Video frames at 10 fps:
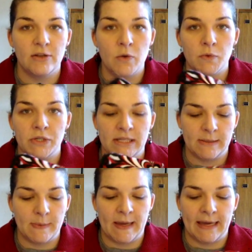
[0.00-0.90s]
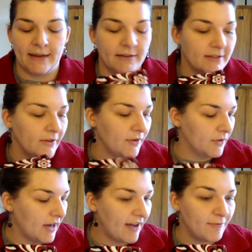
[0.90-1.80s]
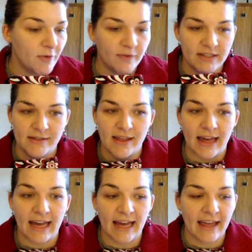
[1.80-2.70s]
Notions bag. So I've moved into that.